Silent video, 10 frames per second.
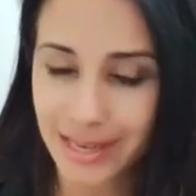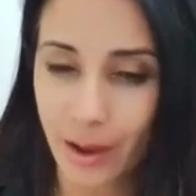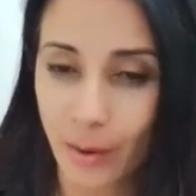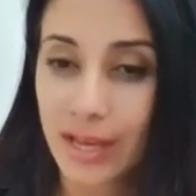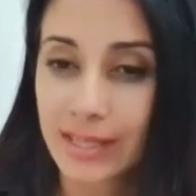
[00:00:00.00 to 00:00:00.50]

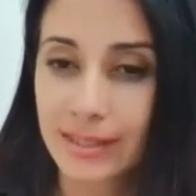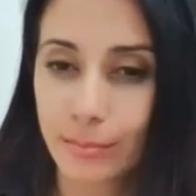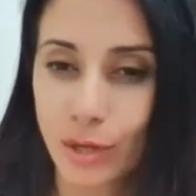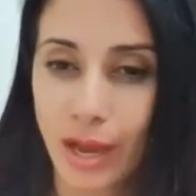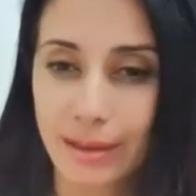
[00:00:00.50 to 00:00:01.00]
Now,
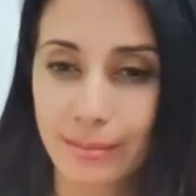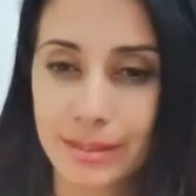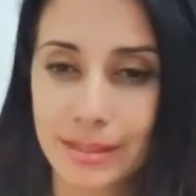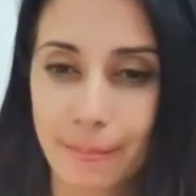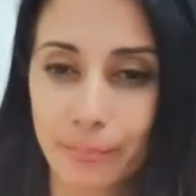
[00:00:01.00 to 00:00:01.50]

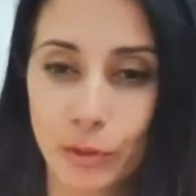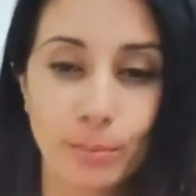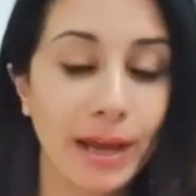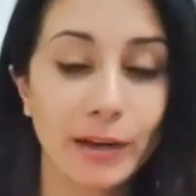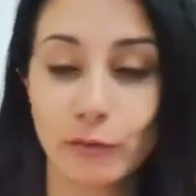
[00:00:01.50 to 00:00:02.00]
sometimes you
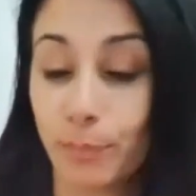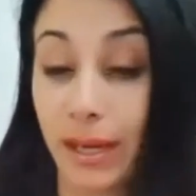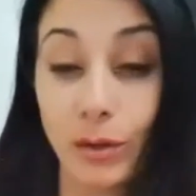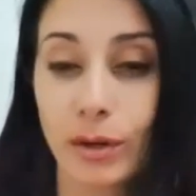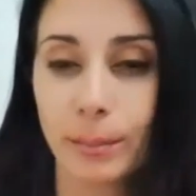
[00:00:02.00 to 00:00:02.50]
might have
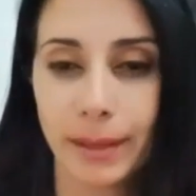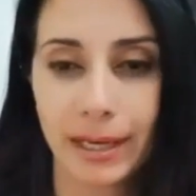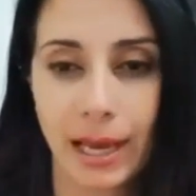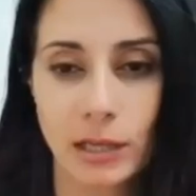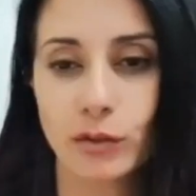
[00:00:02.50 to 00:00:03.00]
been on a
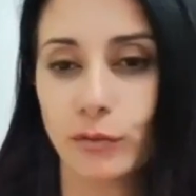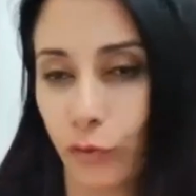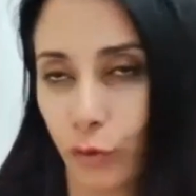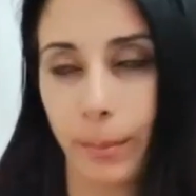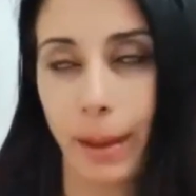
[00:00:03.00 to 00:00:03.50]
medication
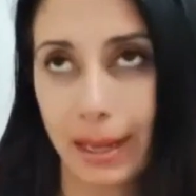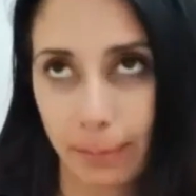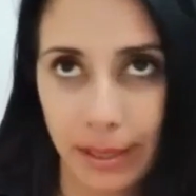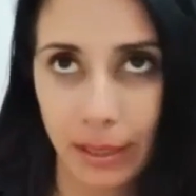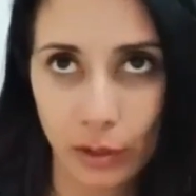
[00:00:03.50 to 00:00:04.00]
for a
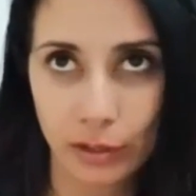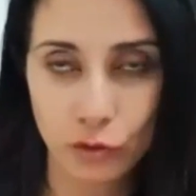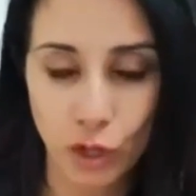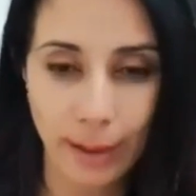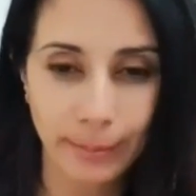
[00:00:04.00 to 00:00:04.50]
period
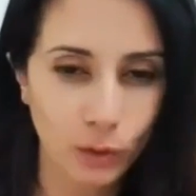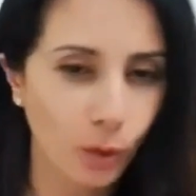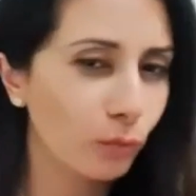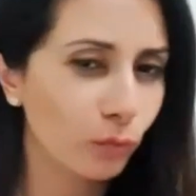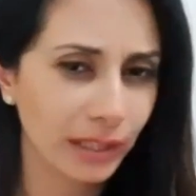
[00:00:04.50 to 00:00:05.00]
of time and
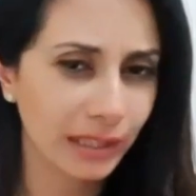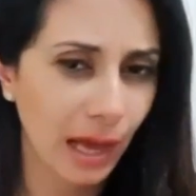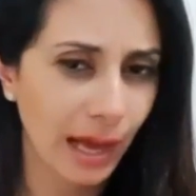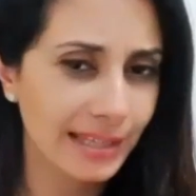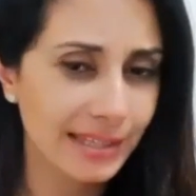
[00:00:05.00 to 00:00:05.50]
not
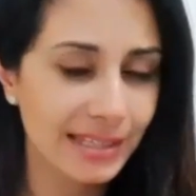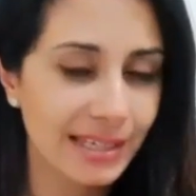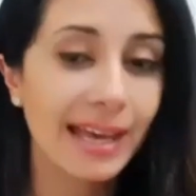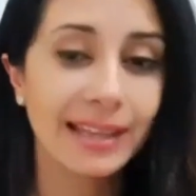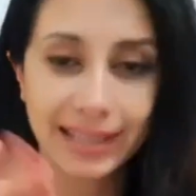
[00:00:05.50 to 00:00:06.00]
realized
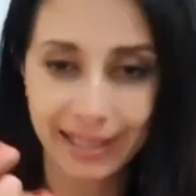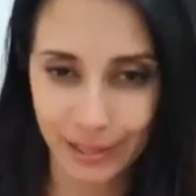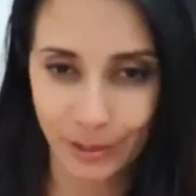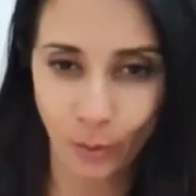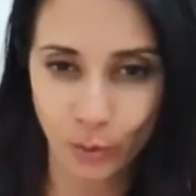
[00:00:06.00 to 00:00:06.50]
that it
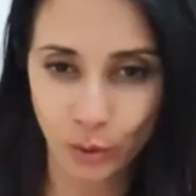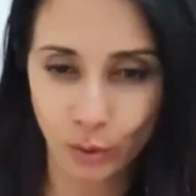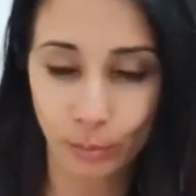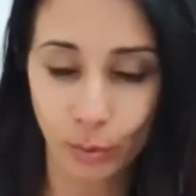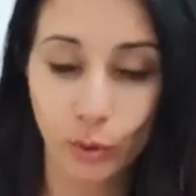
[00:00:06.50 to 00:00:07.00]
can alter
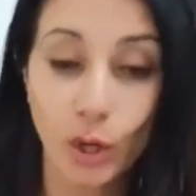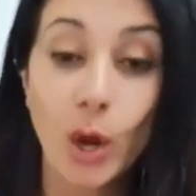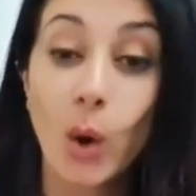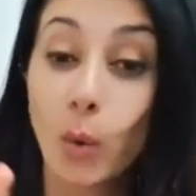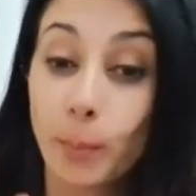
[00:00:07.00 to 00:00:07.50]
your mood,
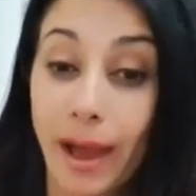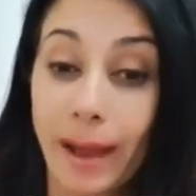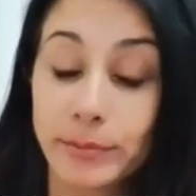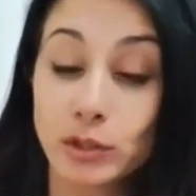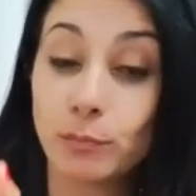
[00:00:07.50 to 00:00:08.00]
or
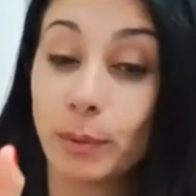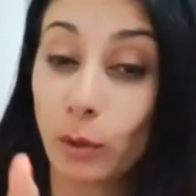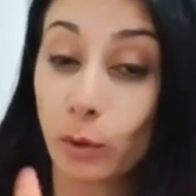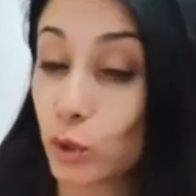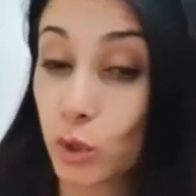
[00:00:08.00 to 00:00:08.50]
perhaps you've
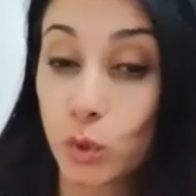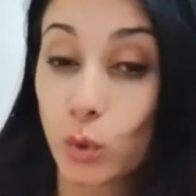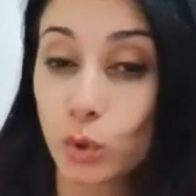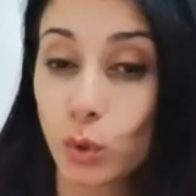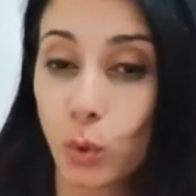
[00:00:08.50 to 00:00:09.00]
been on a
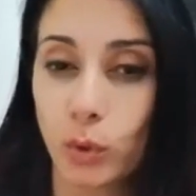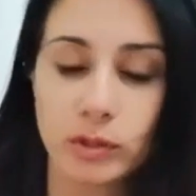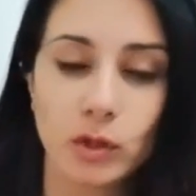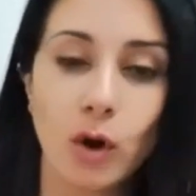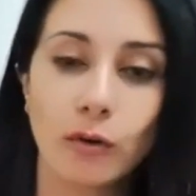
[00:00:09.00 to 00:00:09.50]
short
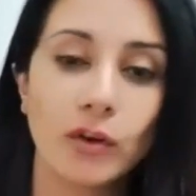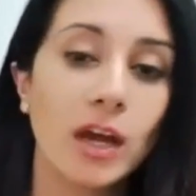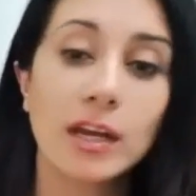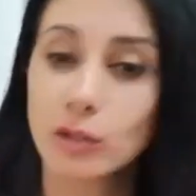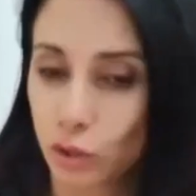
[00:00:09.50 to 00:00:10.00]
course of
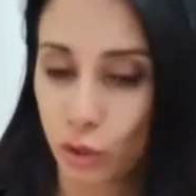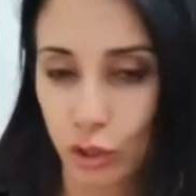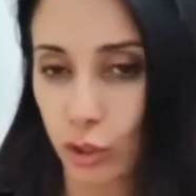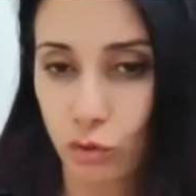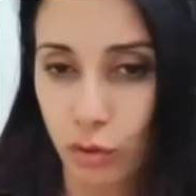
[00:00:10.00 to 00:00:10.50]

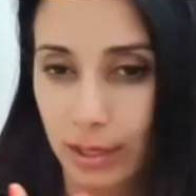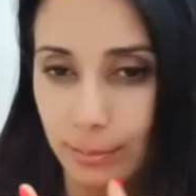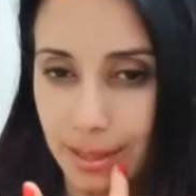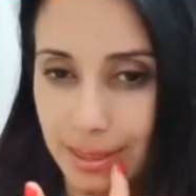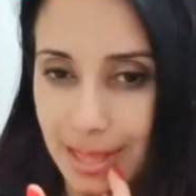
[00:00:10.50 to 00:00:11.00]
certain
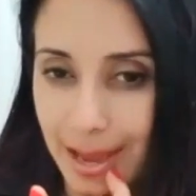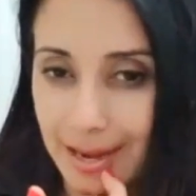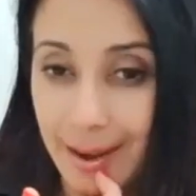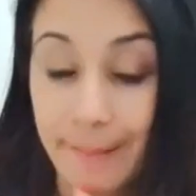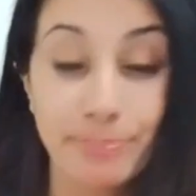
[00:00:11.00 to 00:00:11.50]
treatment
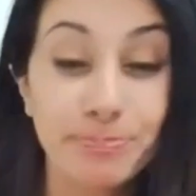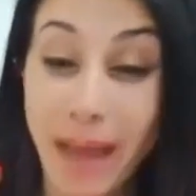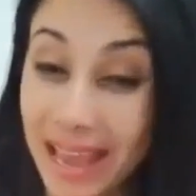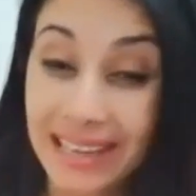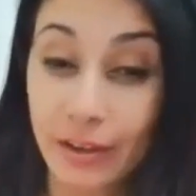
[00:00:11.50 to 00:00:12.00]
that
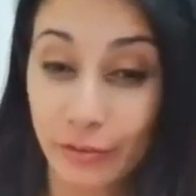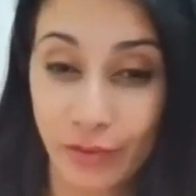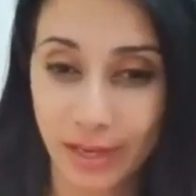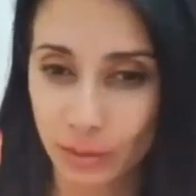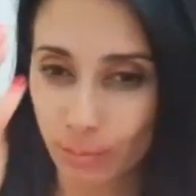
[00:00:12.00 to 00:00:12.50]
may
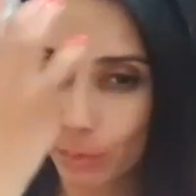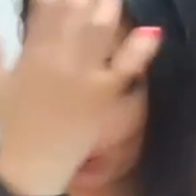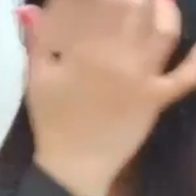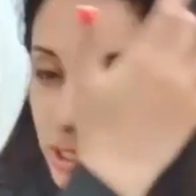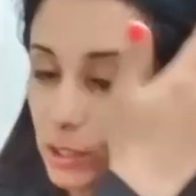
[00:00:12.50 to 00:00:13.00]
affect
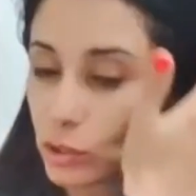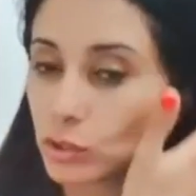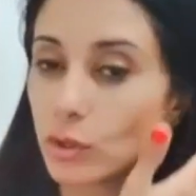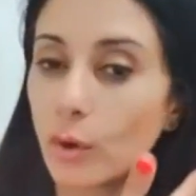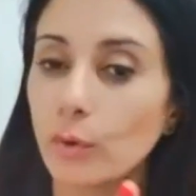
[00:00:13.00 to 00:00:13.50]
mood. And
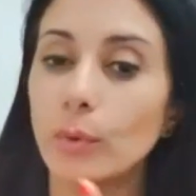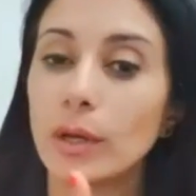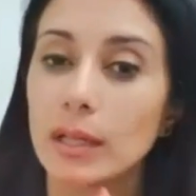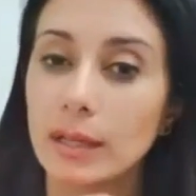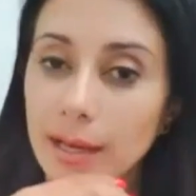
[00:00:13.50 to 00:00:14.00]
so
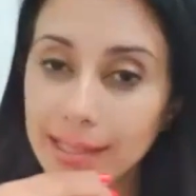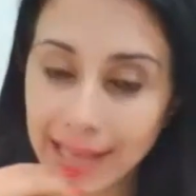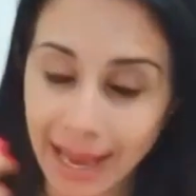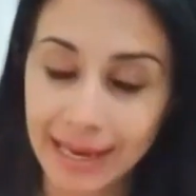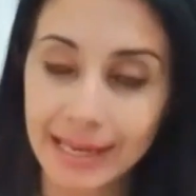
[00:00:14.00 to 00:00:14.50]

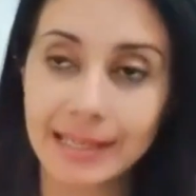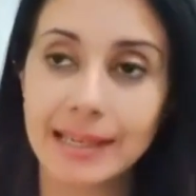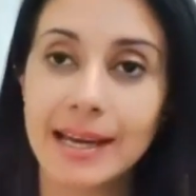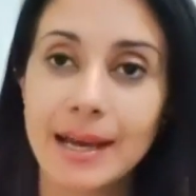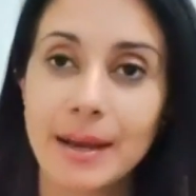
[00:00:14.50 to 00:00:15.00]

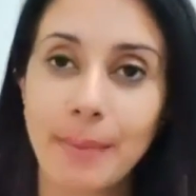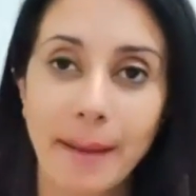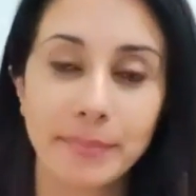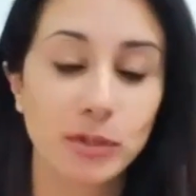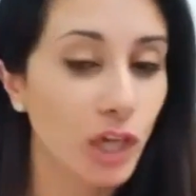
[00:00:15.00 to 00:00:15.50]
again,
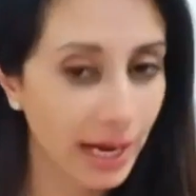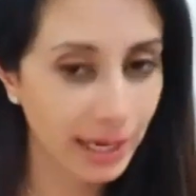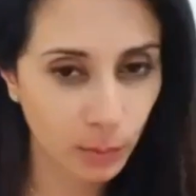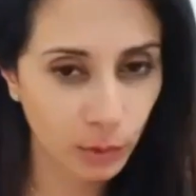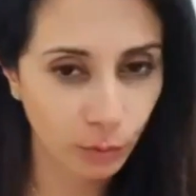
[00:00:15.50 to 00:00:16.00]
perhaps
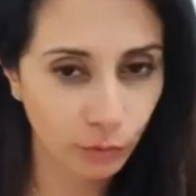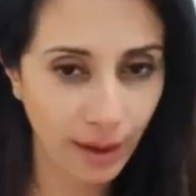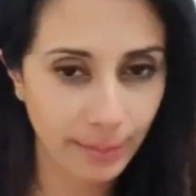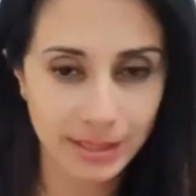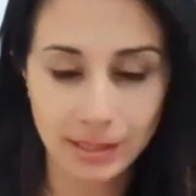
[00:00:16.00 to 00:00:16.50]
chatting with your
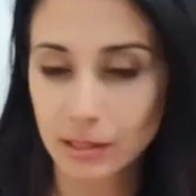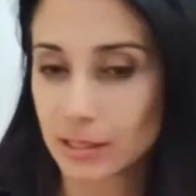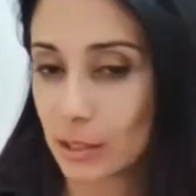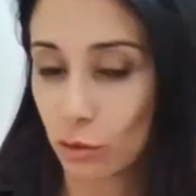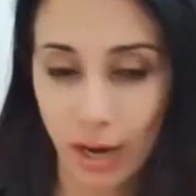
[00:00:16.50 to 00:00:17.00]

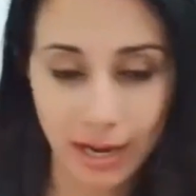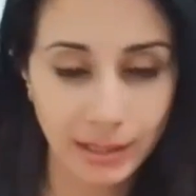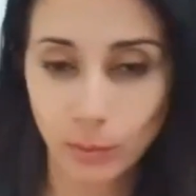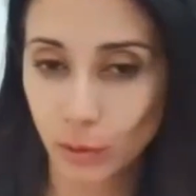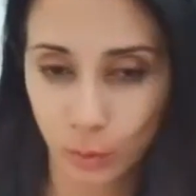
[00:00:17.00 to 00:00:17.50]
pharmacist and
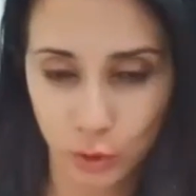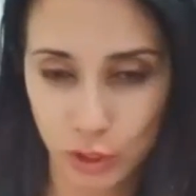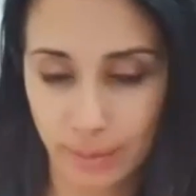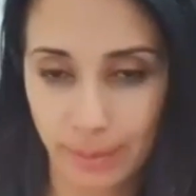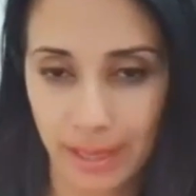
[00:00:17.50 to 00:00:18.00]
chatting with your
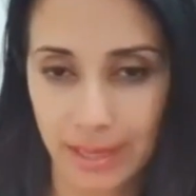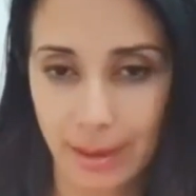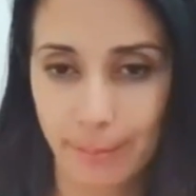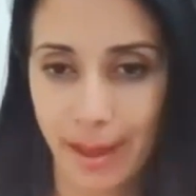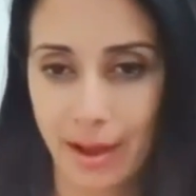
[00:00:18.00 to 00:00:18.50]

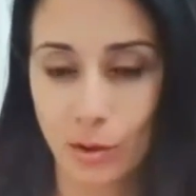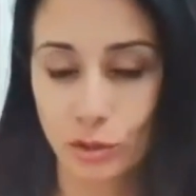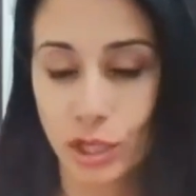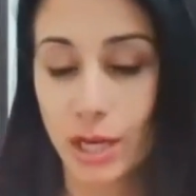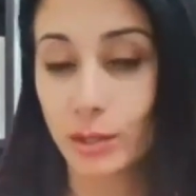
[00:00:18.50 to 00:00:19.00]
GP
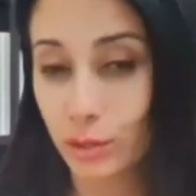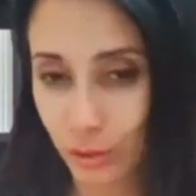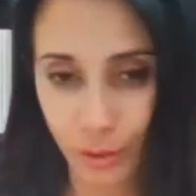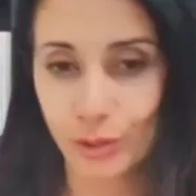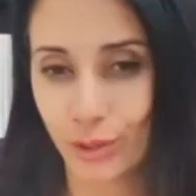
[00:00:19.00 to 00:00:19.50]
about
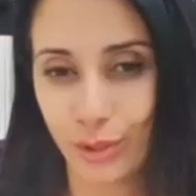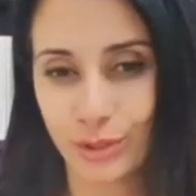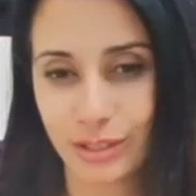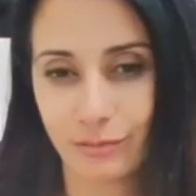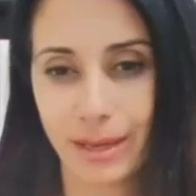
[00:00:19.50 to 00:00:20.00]
certain
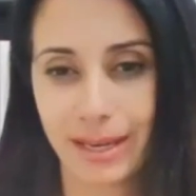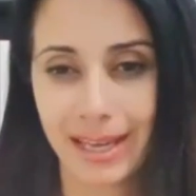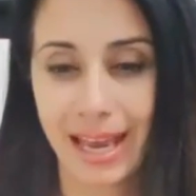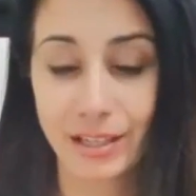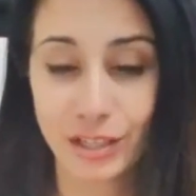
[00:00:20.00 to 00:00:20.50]
use of
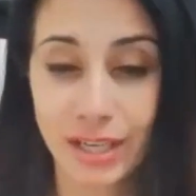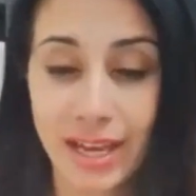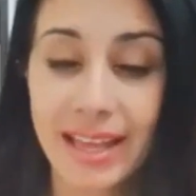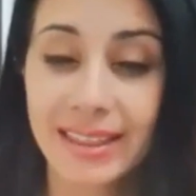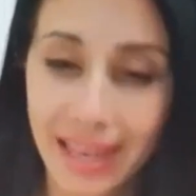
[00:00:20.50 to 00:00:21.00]
medication,
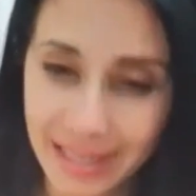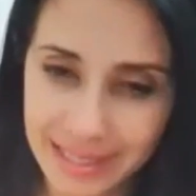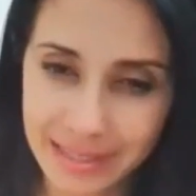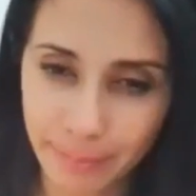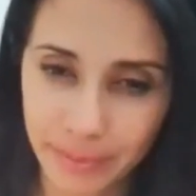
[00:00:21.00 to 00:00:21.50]
that
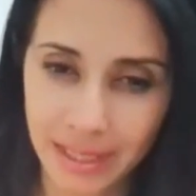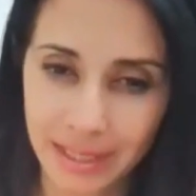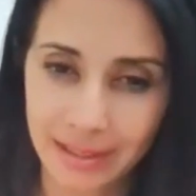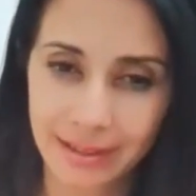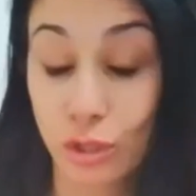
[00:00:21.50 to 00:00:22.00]
is
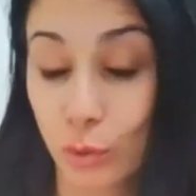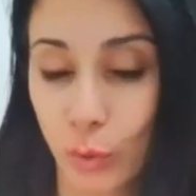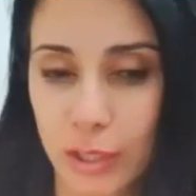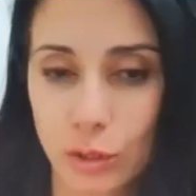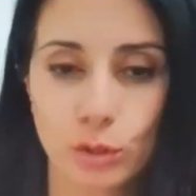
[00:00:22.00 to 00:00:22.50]
something to
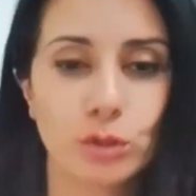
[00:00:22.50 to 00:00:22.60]
look into.